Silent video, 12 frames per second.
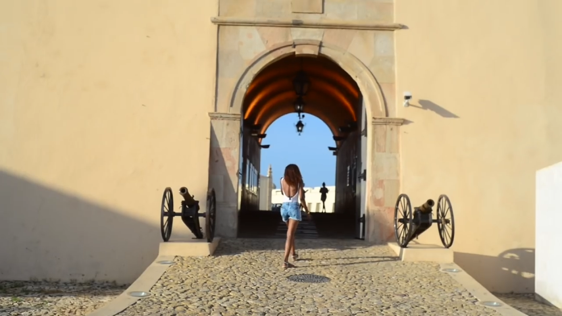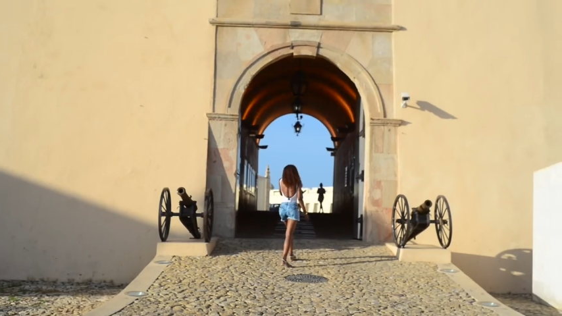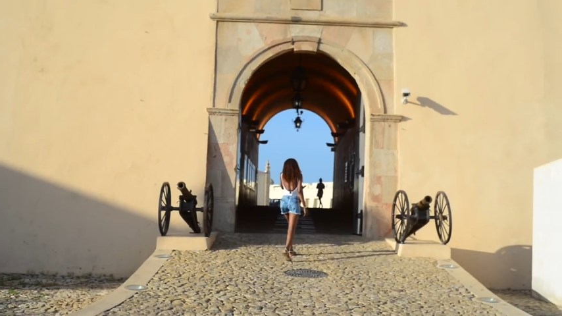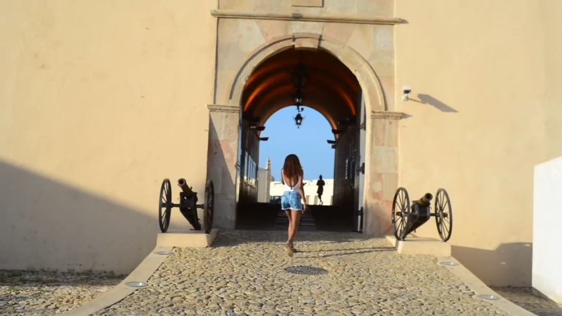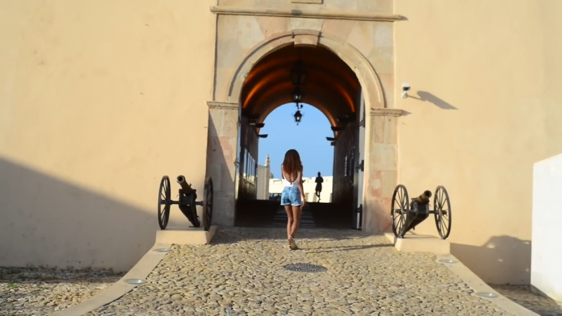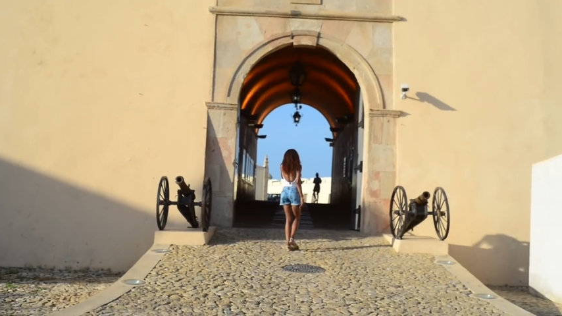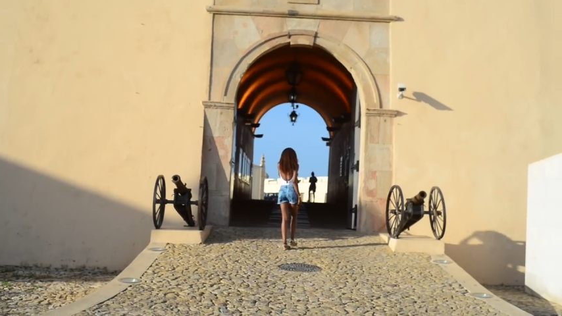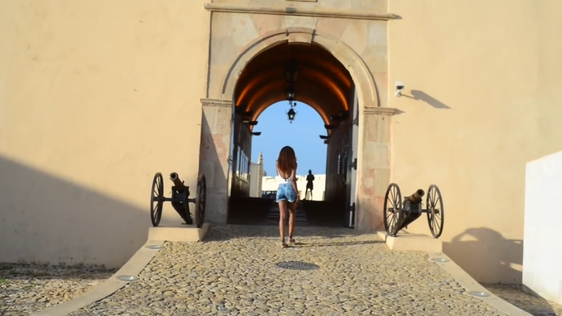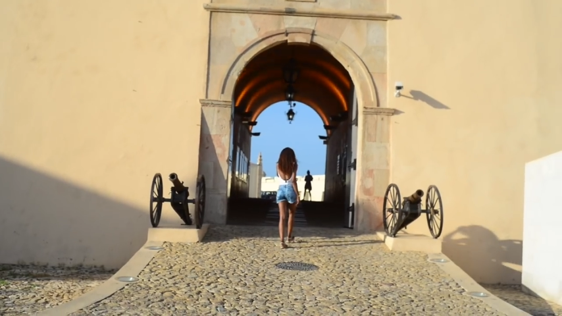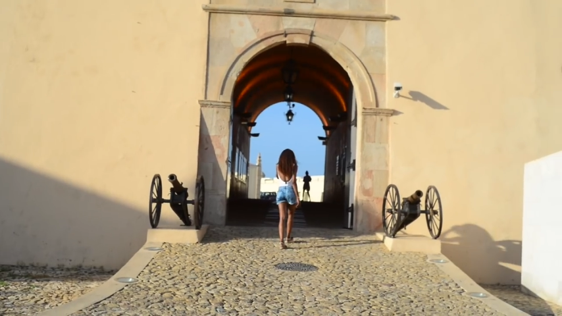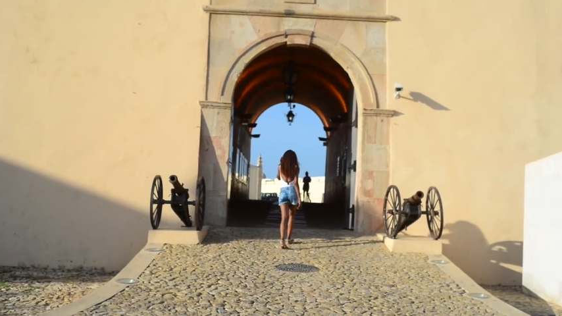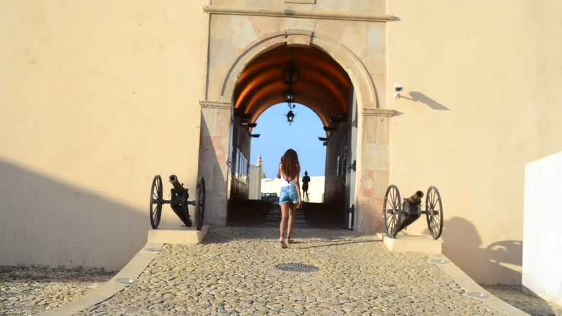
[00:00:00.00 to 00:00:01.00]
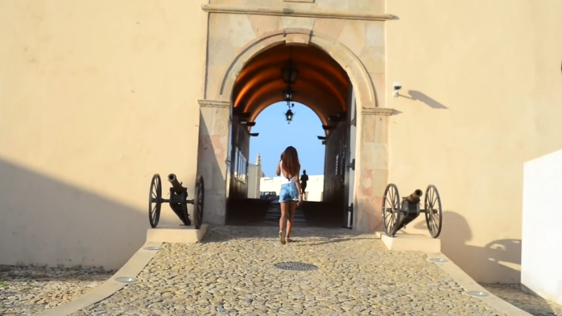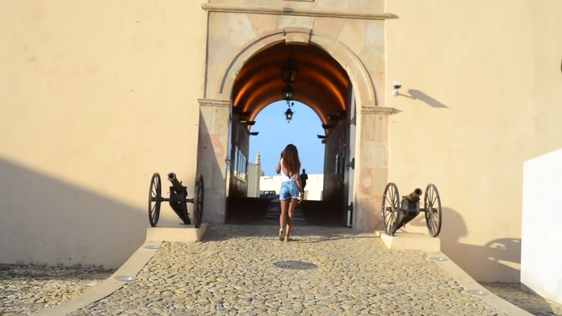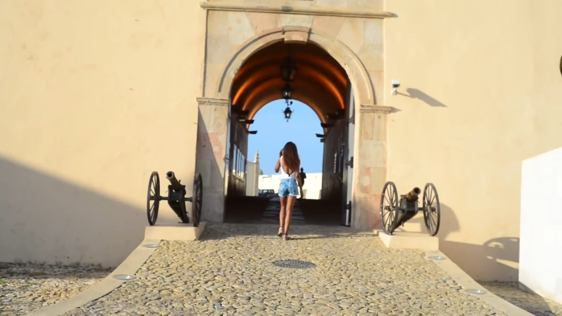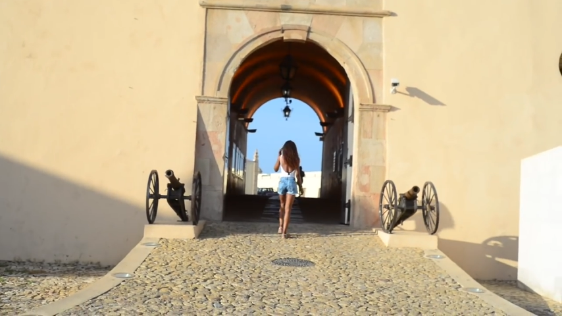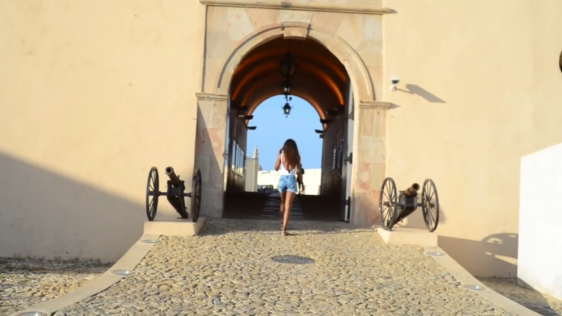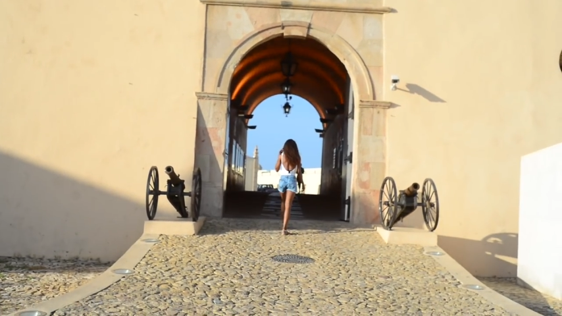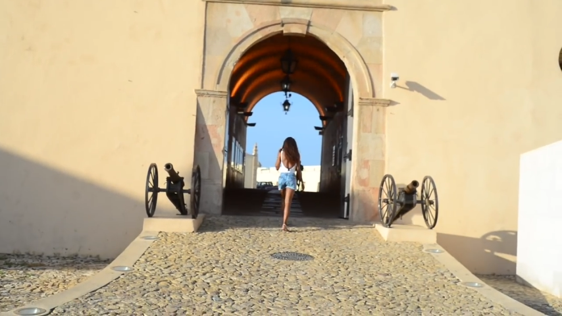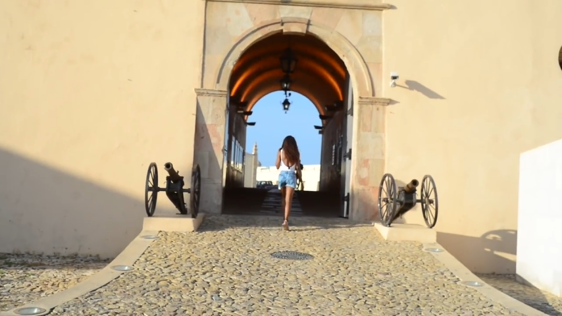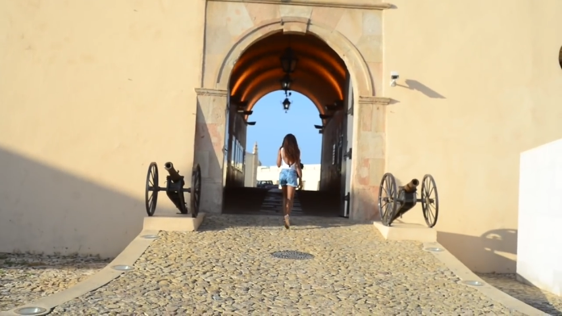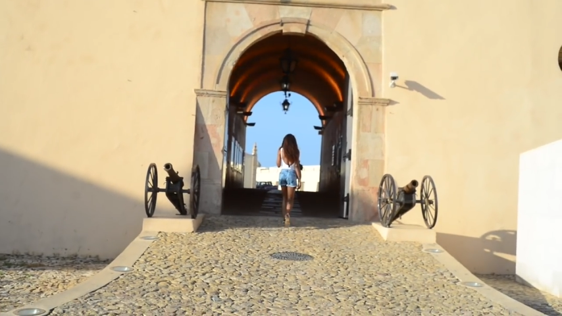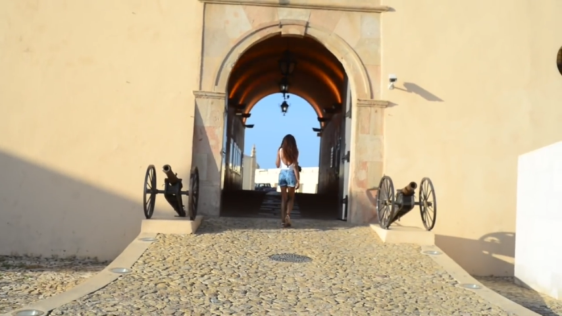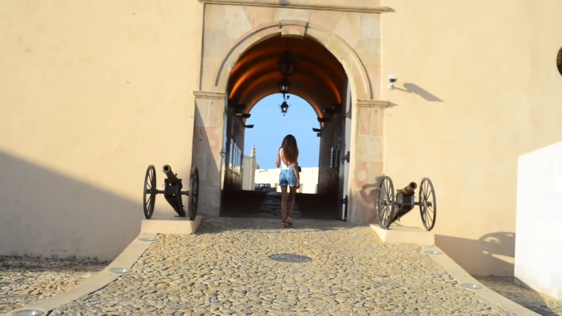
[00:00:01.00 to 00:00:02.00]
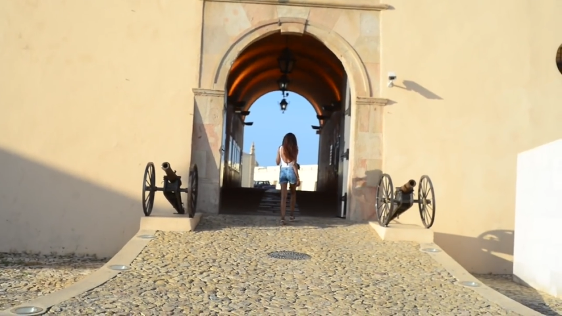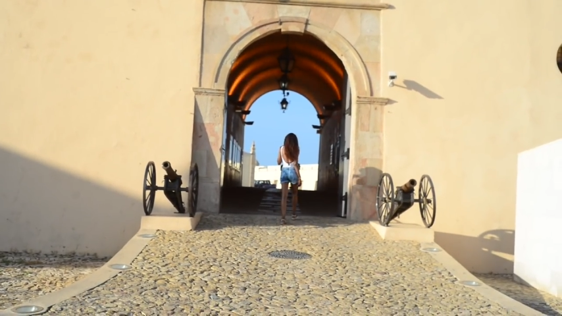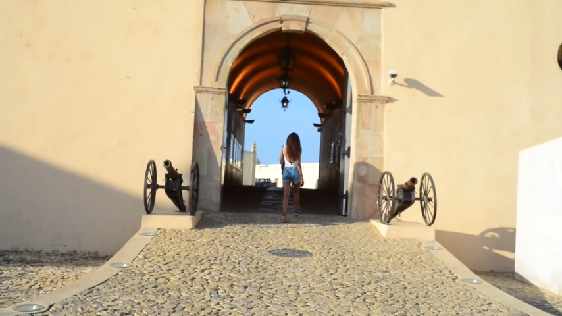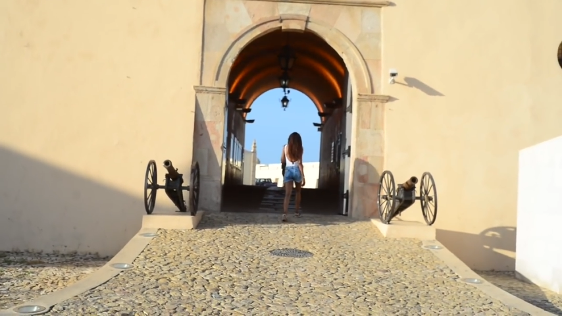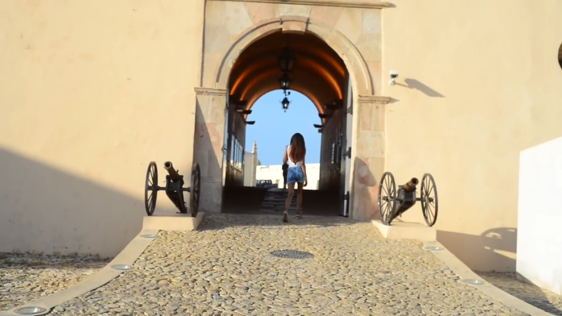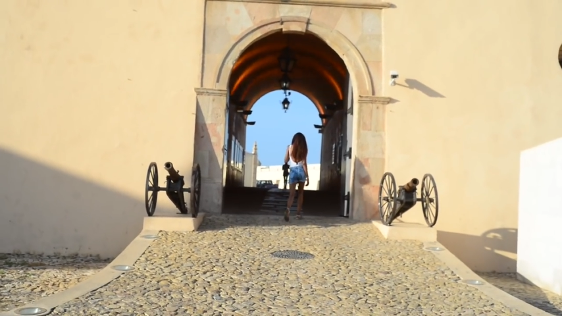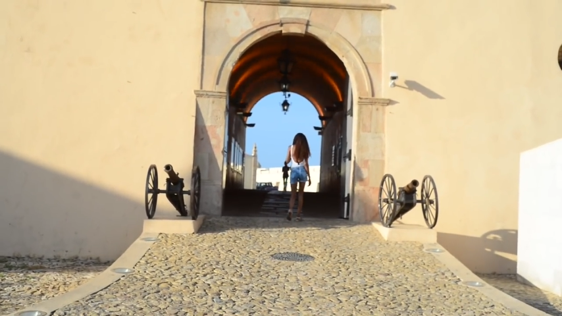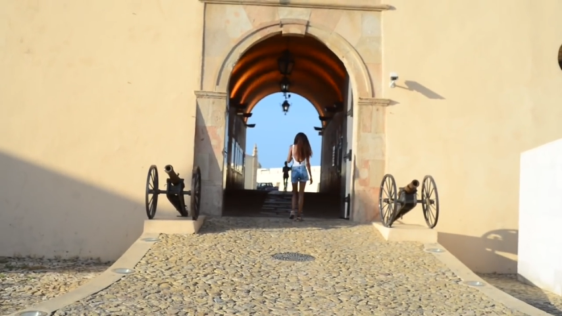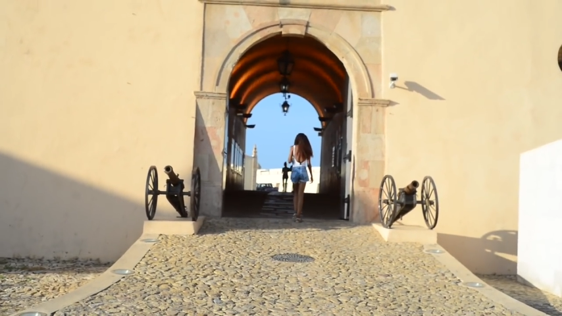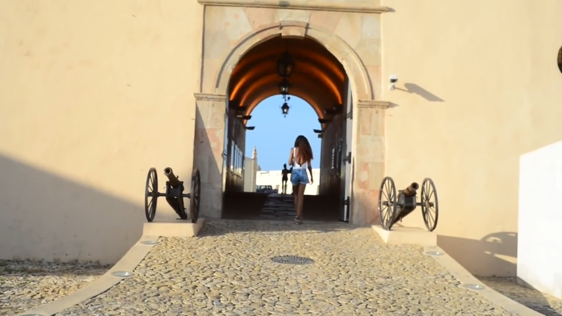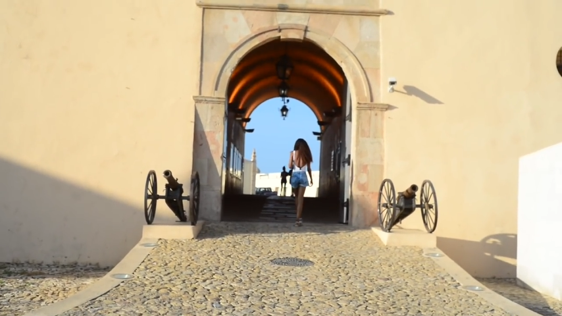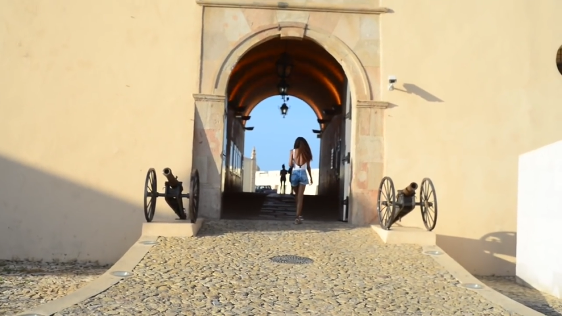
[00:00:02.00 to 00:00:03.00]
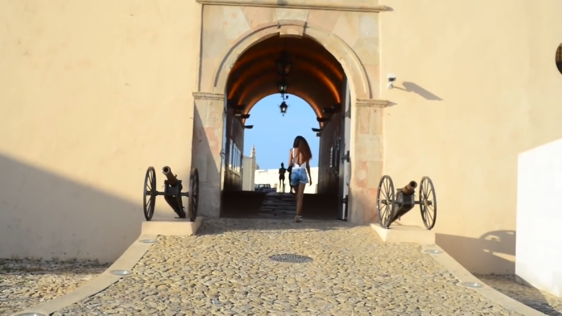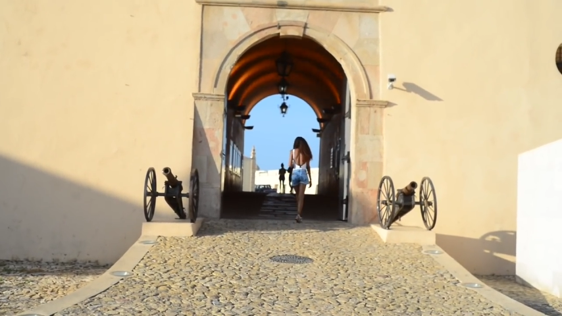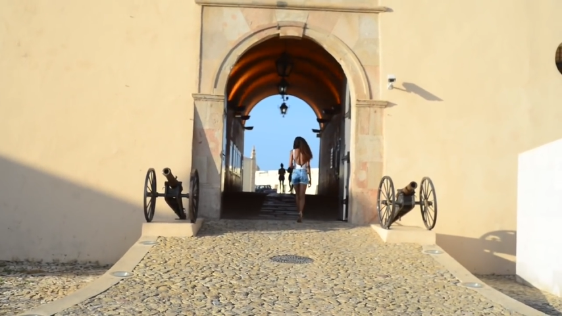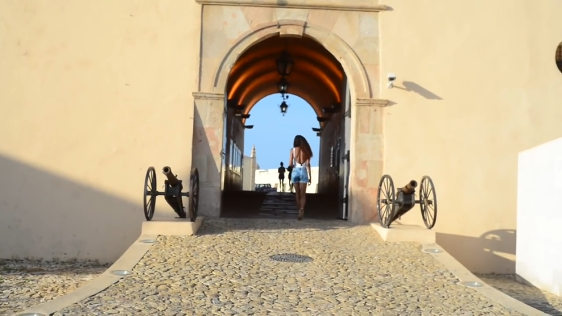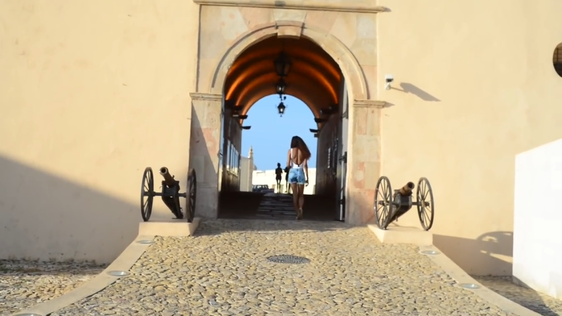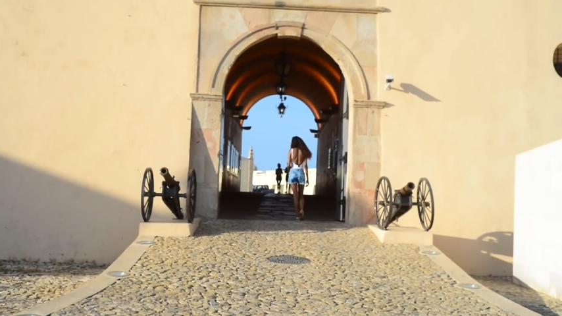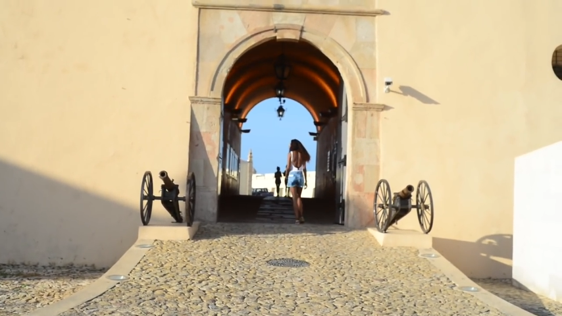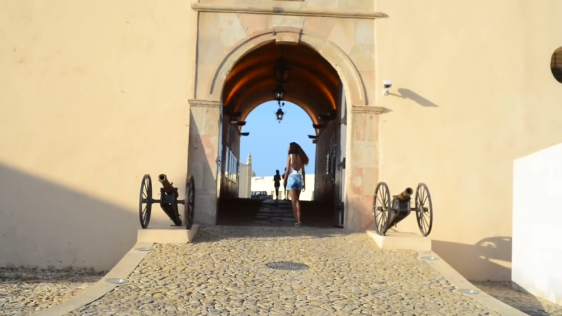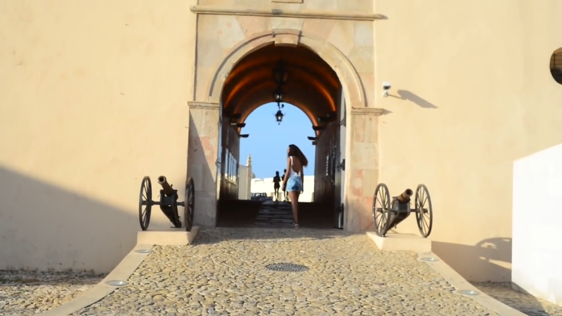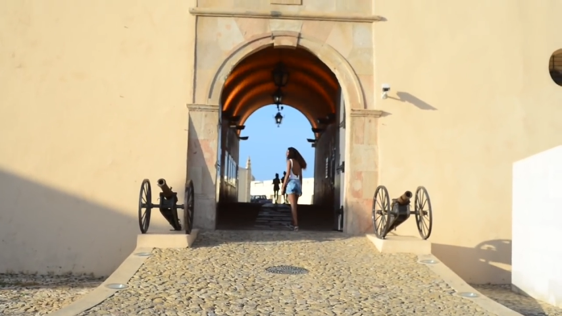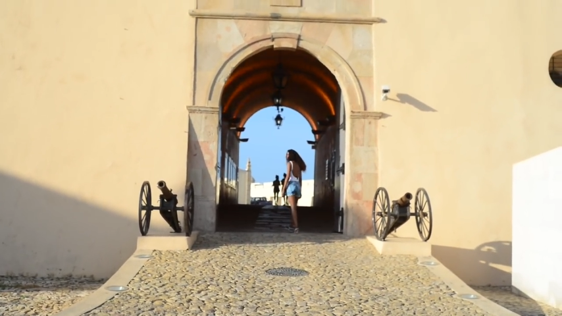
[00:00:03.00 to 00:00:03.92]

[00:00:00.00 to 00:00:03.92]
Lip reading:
(no speaker visible)